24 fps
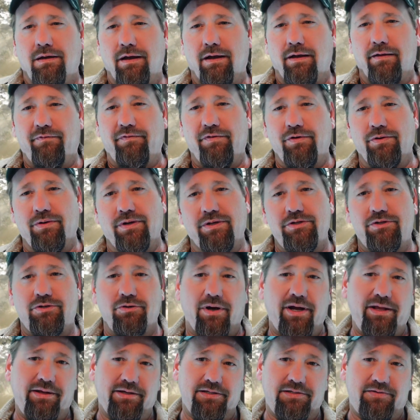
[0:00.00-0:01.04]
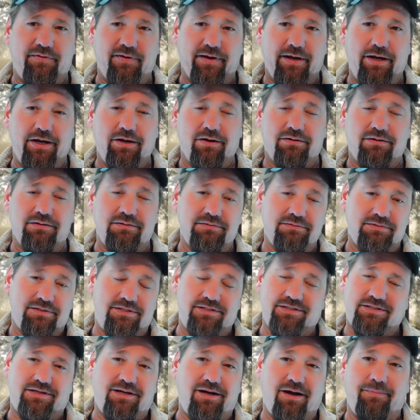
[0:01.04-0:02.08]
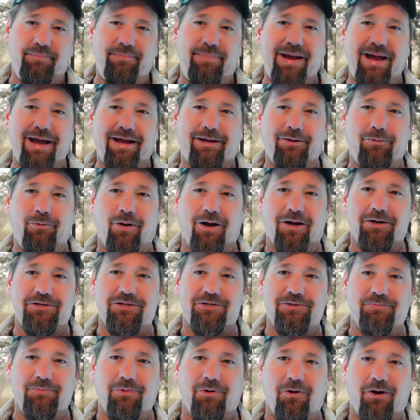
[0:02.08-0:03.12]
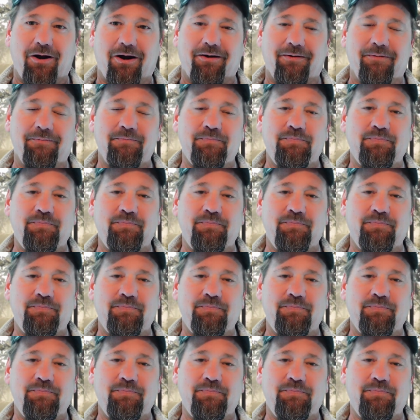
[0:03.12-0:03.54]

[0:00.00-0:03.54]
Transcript: If you enjoy this video, just come back and watch some more.